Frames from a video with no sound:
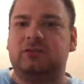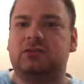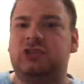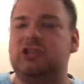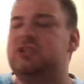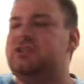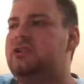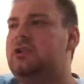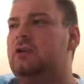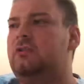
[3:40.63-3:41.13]

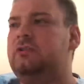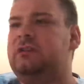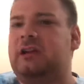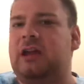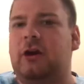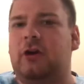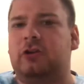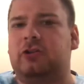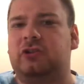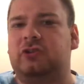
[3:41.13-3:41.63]
she's the only
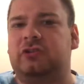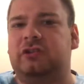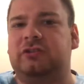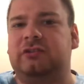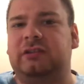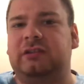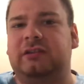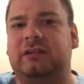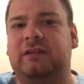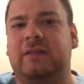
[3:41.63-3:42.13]
character
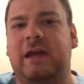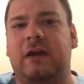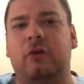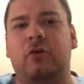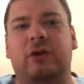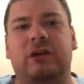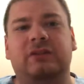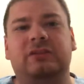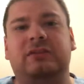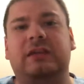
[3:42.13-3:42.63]

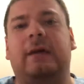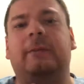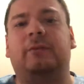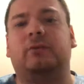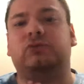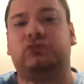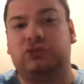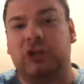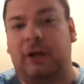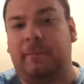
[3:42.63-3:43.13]
who can
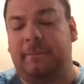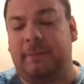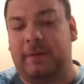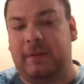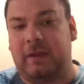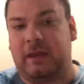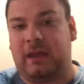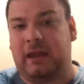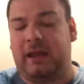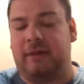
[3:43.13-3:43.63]
double jump
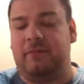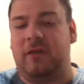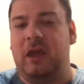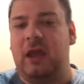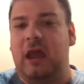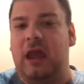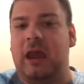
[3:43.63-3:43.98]
in the game.